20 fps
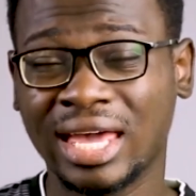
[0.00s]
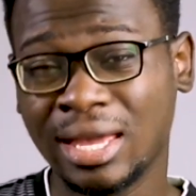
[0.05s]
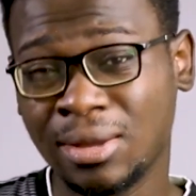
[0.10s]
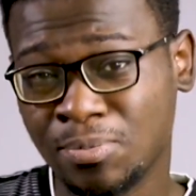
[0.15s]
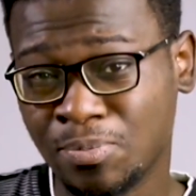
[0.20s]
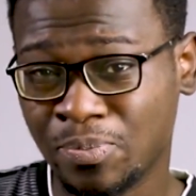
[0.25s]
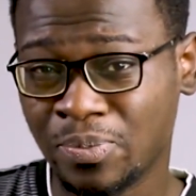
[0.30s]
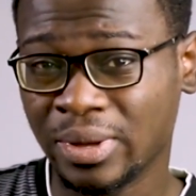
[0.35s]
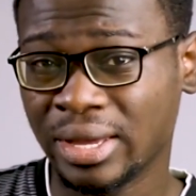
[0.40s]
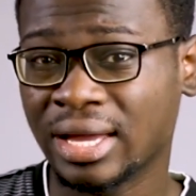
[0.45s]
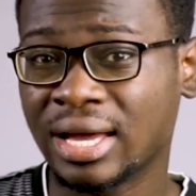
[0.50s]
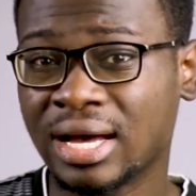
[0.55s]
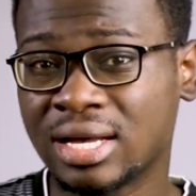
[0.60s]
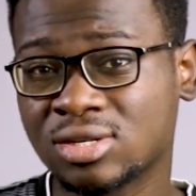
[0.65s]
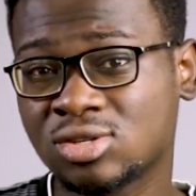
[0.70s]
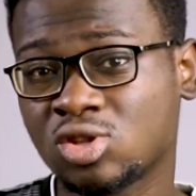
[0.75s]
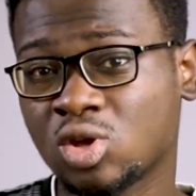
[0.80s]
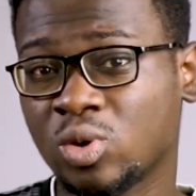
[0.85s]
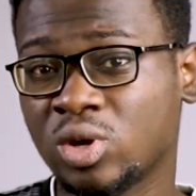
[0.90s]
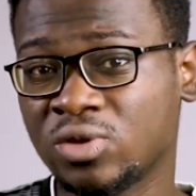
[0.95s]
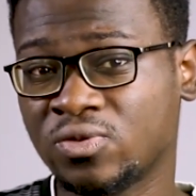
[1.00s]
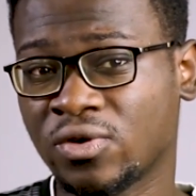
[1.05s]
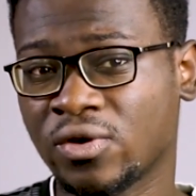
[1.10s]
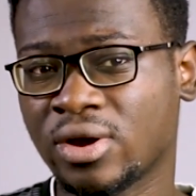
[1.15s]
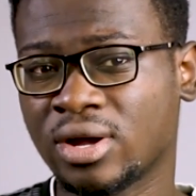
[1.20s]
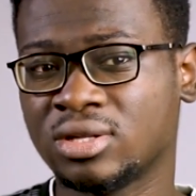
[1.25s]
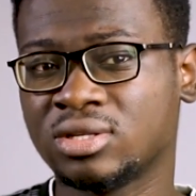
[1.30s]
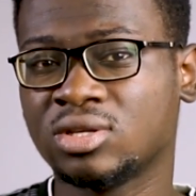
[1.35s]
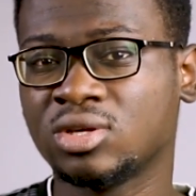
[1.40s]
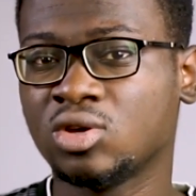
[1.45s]
a bigger storage
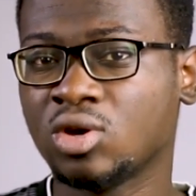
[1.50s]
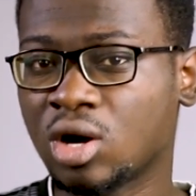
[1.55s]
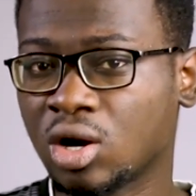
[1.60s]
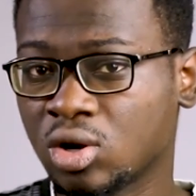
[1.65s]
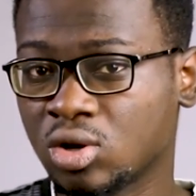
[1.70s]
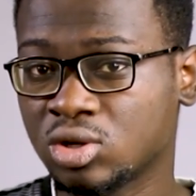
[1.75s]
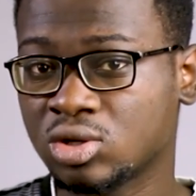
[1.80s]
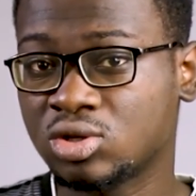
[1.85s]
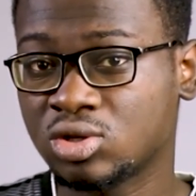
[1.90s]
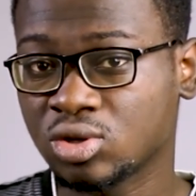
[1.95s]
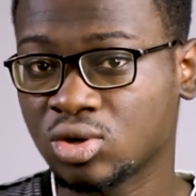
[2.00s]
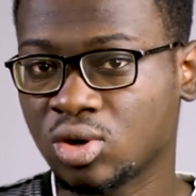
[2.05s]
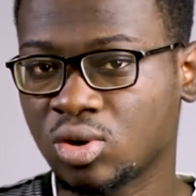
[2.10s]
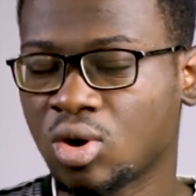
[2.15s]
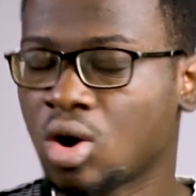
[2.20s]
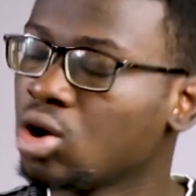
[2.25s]
variant, you're good to go.